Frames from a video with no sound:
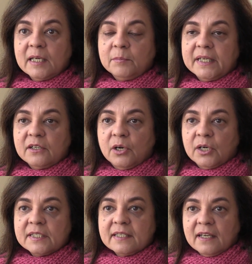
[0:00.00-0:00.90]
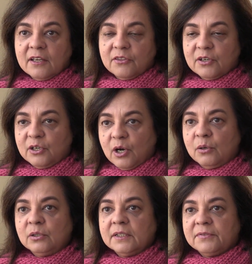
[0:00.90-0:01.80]
Because the
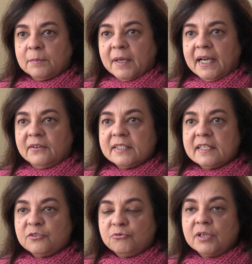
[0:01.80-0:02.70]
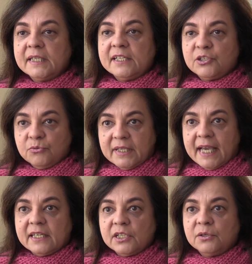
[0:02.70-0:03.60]
goal of the parents is really to
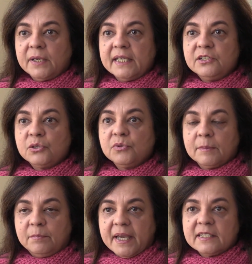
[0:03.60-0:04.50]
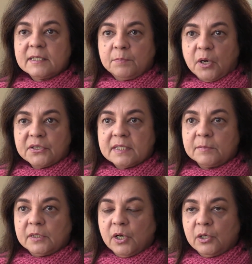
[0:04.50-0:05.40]
get you into the best
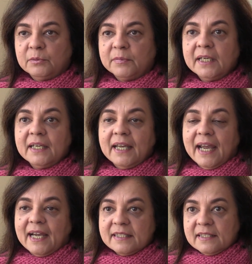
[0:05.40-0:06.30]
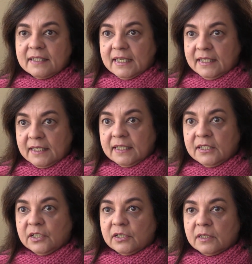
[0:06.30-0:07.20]
possible home. As an
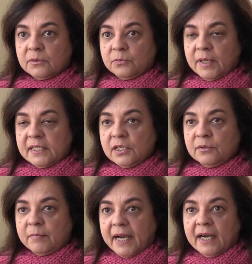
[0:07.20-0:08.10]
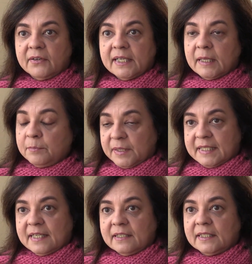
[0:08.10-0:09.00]
Indian girl, when you marry, and
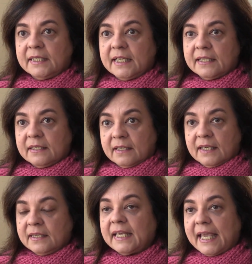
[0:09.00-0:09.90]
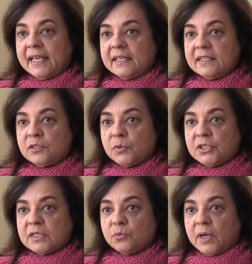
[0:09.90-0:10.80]
particularly at, uh, in the 80s,
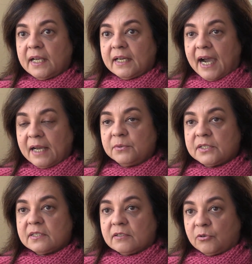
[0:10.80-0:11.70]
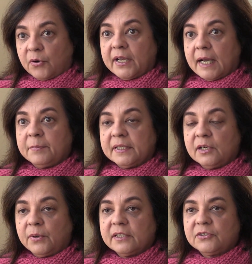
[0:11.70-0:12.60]
which is when I was growing up
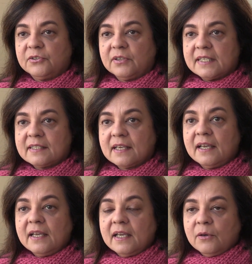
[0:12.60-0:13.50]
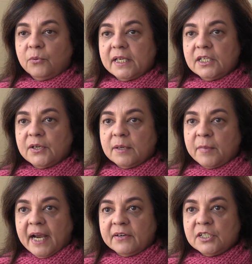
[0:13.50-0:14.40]
and going through this, when you get
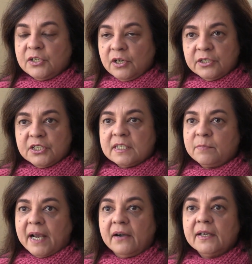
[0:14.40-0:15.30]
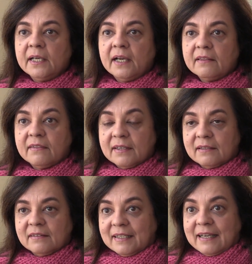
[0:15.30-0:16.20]
married, you're not just marrying the,
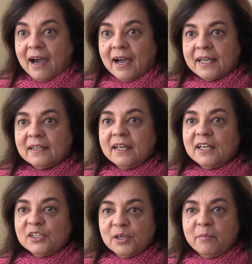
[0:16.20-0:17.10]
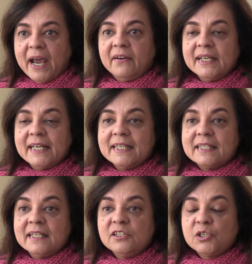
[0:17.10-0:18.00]
the guy, you're marrying
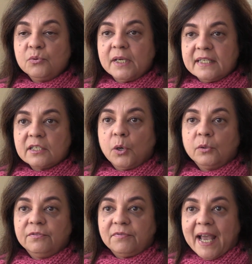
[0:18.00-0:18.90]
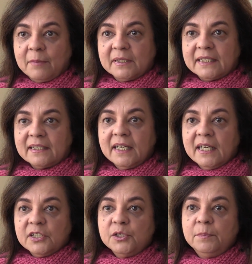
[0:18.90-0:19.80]
his into his whole family.
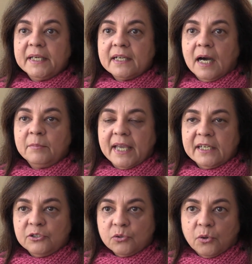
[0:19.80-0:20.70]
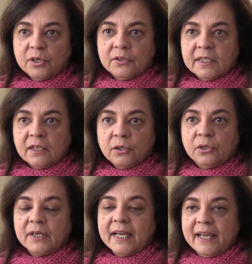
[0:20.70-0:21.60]
You become a daughter in
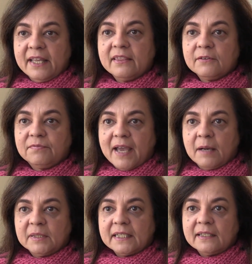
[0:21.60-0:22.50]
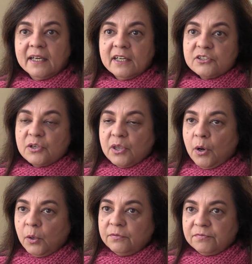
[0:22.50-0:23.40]
law in the family. So the
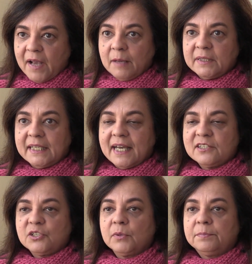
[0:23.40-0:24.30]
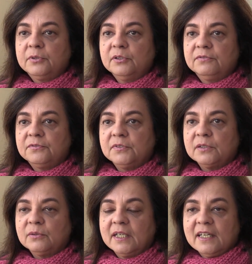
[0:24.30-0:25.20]
whole family has to approve of
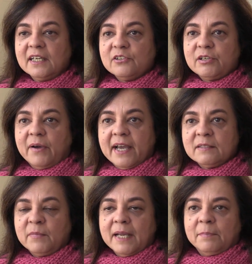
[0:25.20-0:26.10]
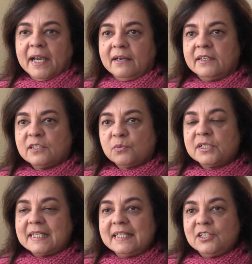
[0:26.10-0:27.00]
you. So, as my parents
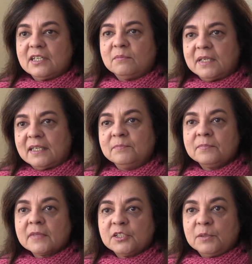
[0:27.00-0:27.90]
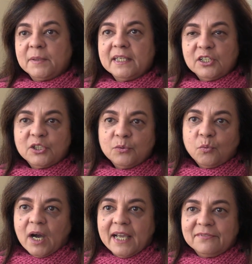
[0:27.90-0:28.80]
were teaching me to be a good
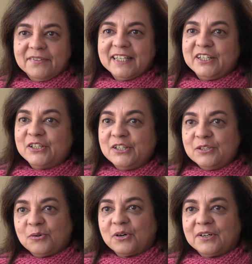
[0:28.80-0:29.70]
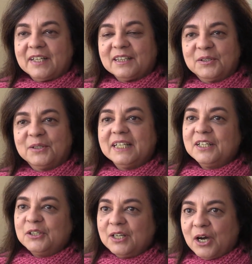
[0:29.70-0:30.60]
wife and a good daughter in law and a
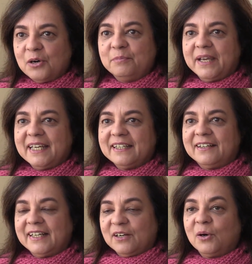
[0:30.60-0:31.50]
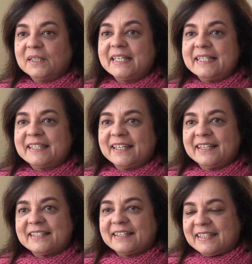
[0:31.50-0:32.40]
good homemaker and all these
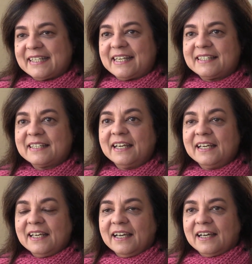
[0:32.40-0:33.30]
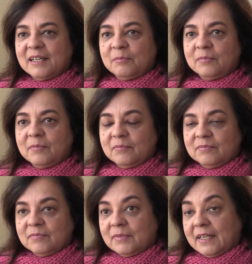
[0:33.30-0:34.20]
things that it takes,
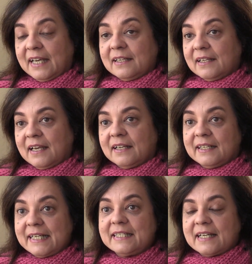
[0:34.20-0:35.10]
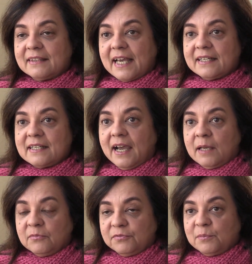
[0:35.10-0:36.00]
um, at, at, least at that
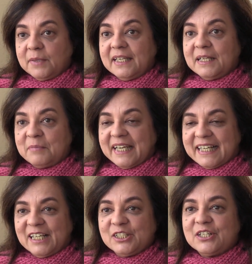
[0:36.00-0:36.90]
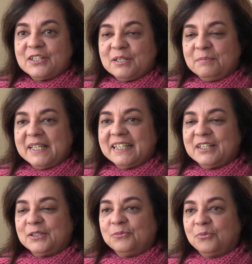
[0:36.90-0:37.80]
time, for me and my culture to be a
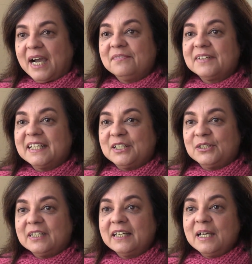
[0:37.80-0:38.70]
good wife and a good